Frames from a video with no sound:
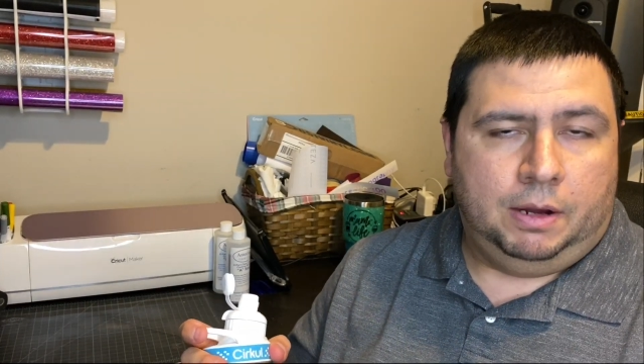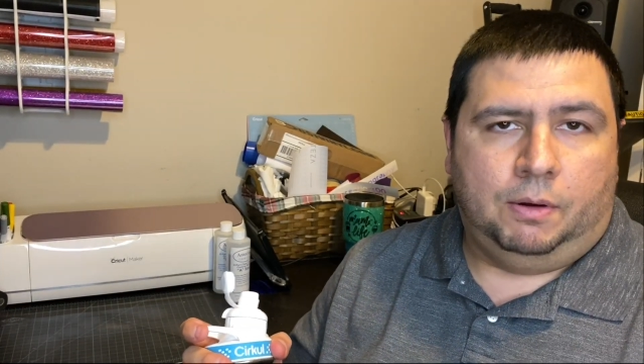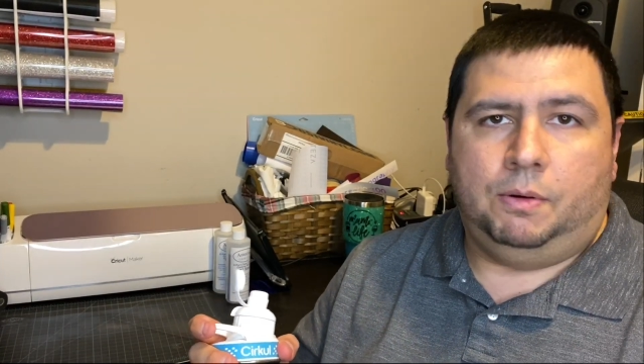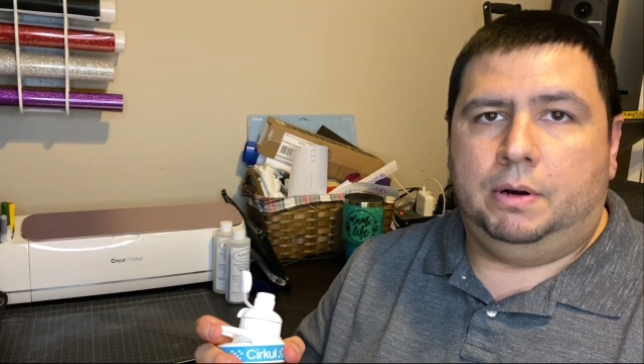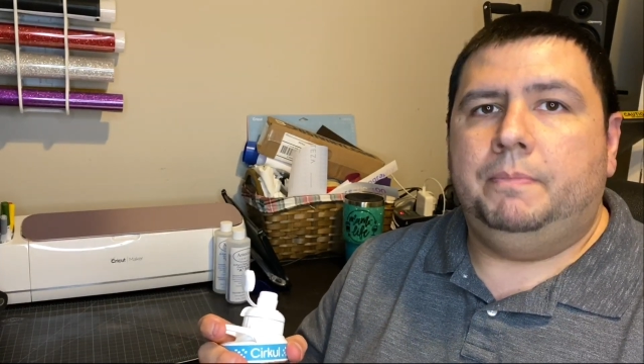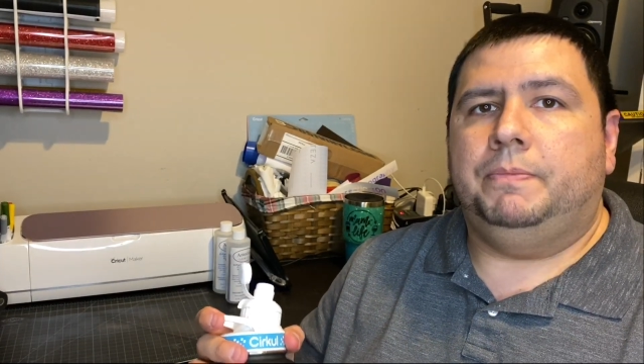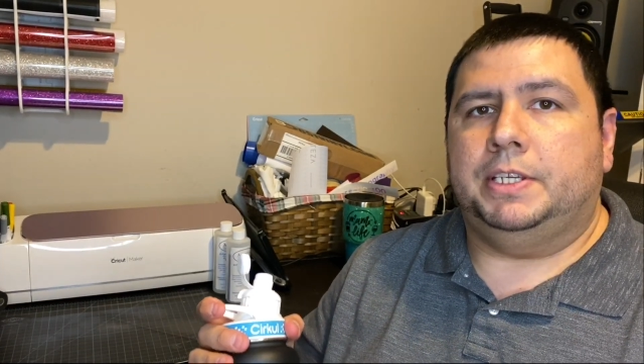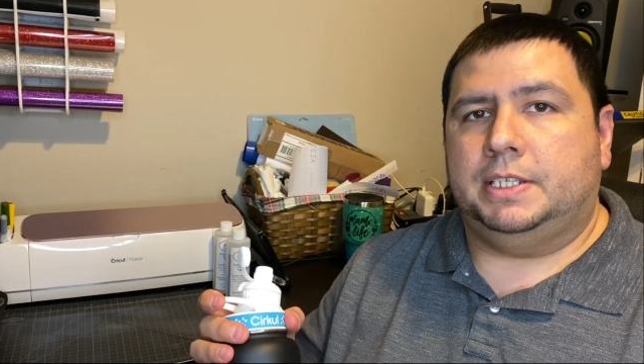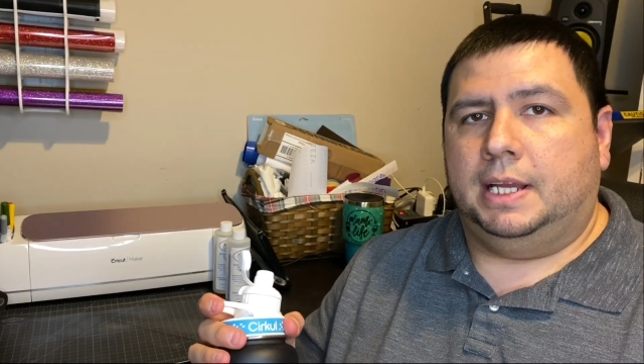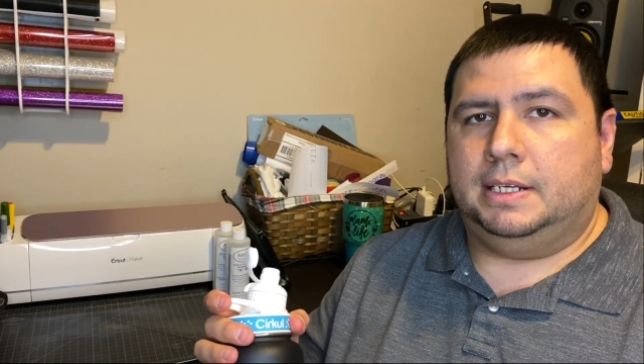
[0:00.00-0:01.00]
or the
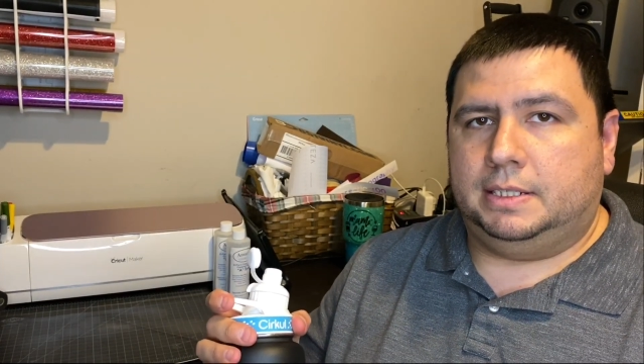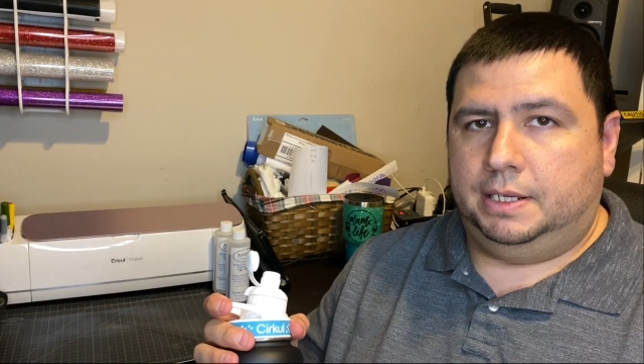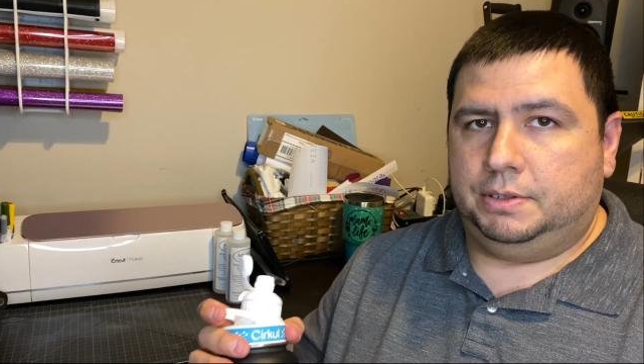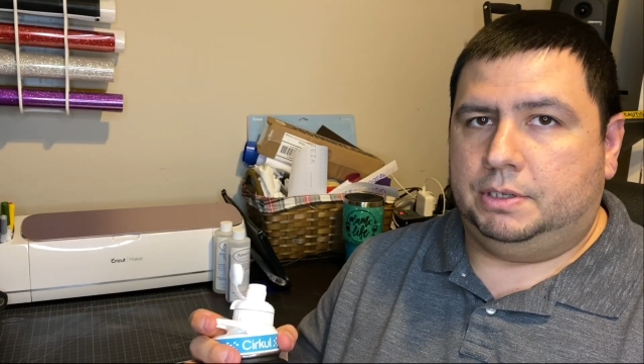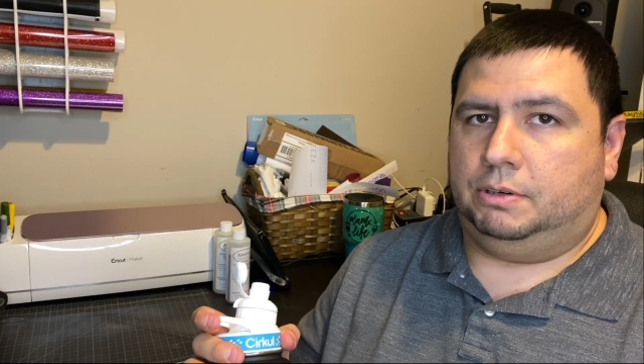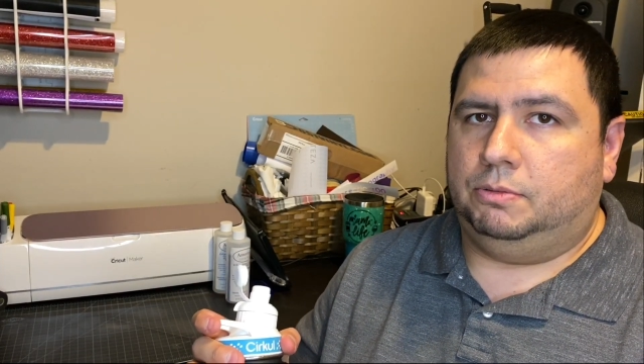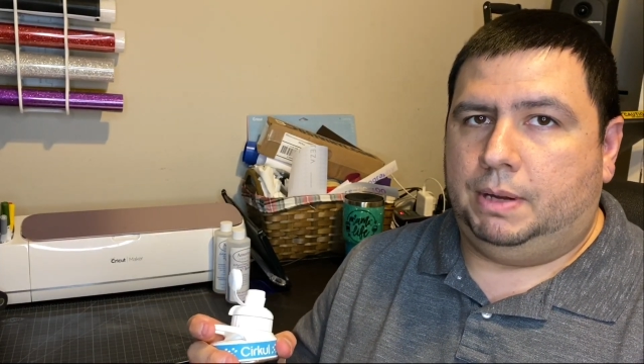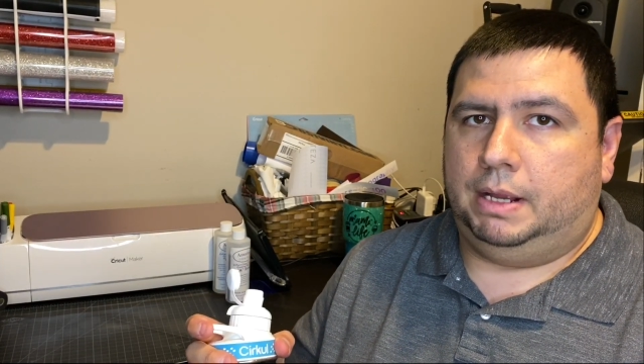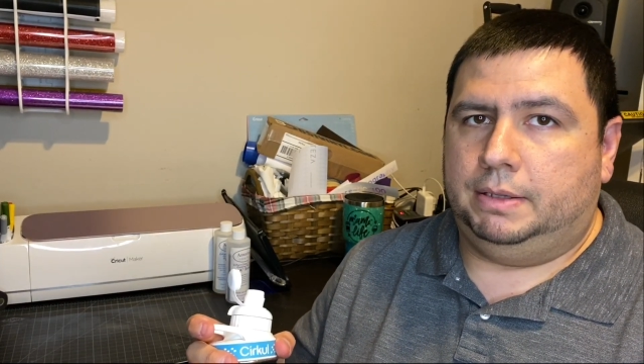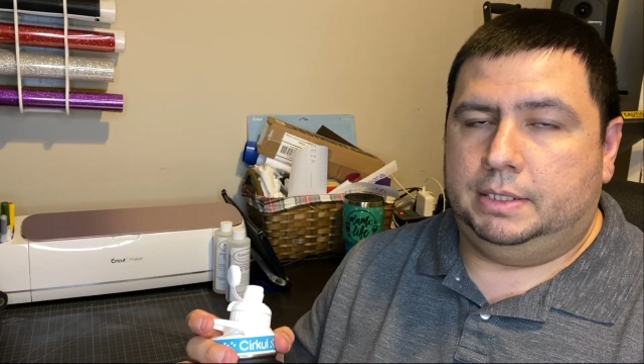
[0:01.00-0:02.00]
stainless steel Cirkul
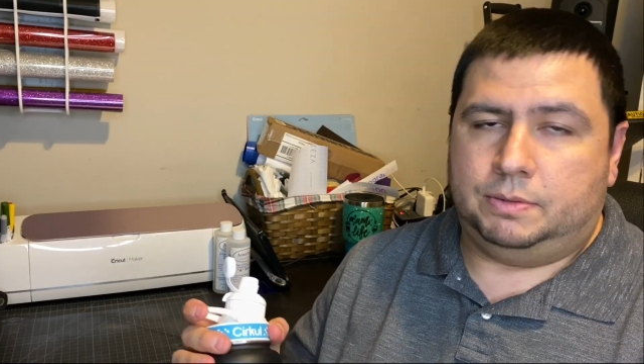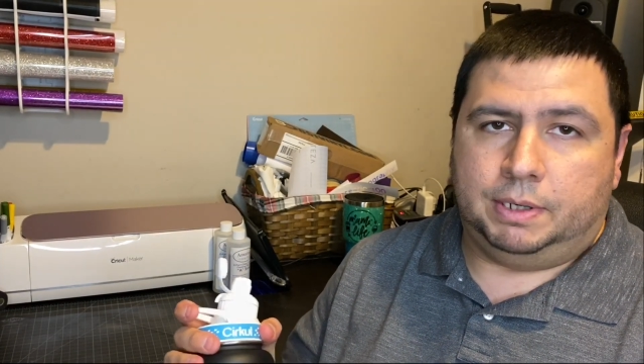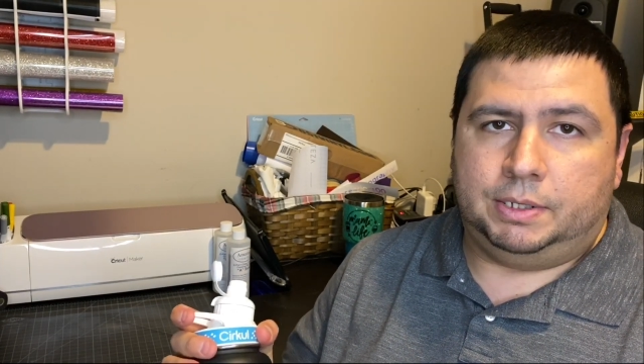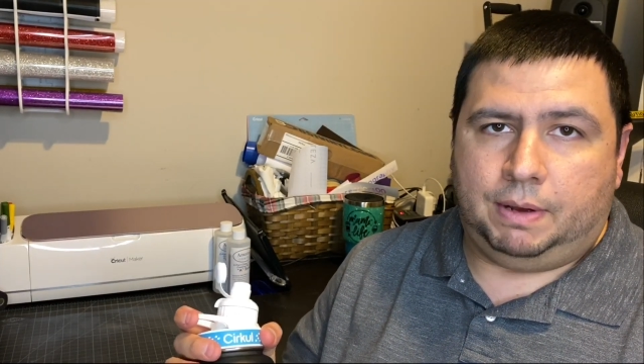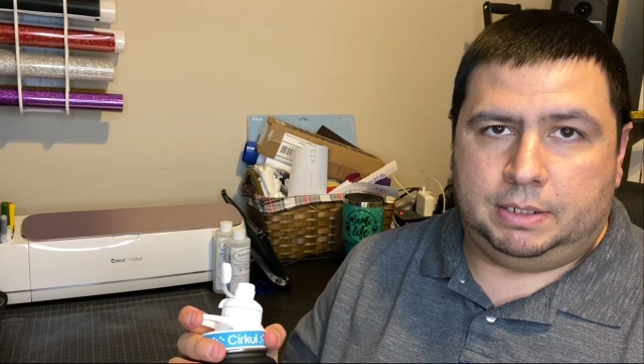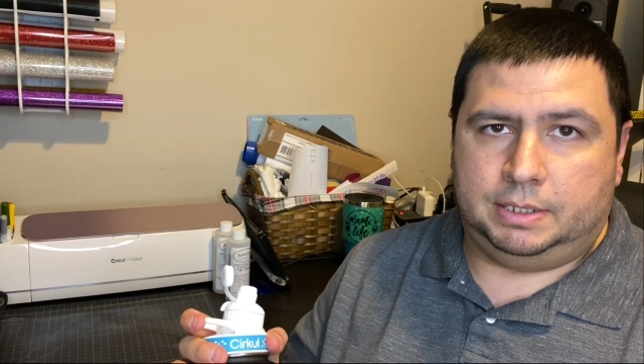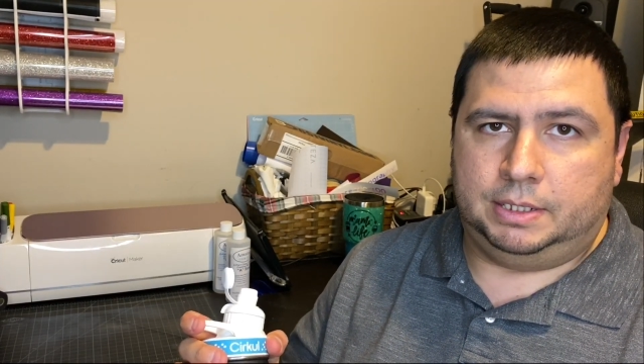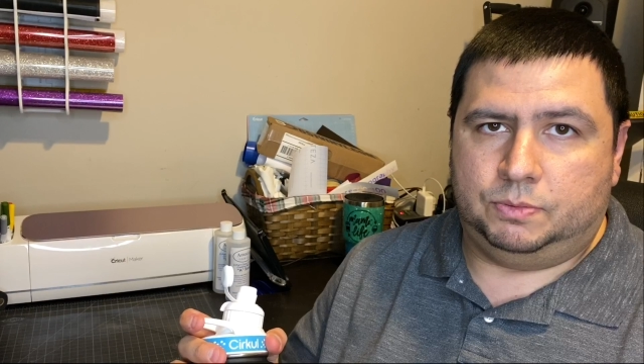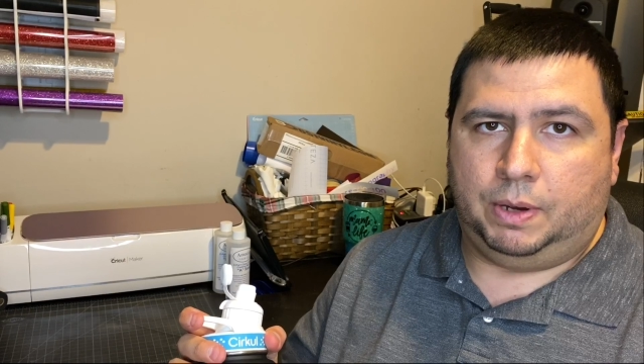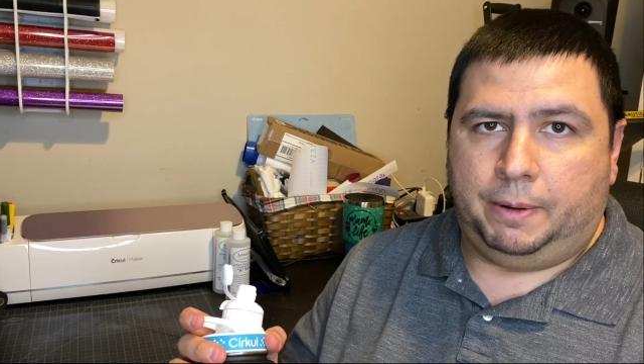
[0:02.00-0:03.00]
bottle that's 22 ounces
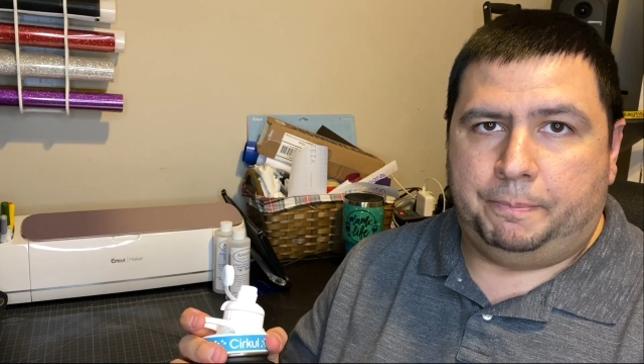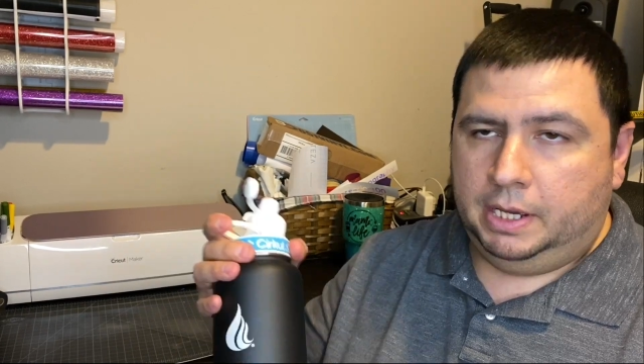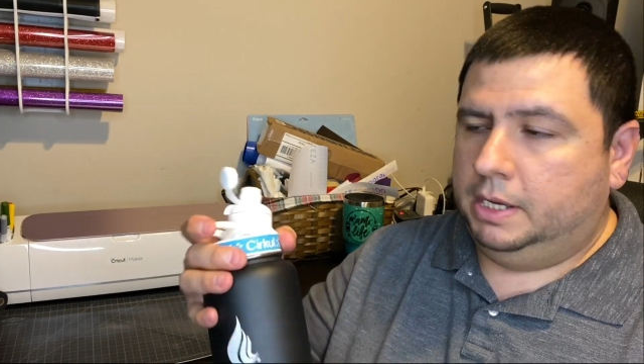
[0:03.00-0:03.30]
as well.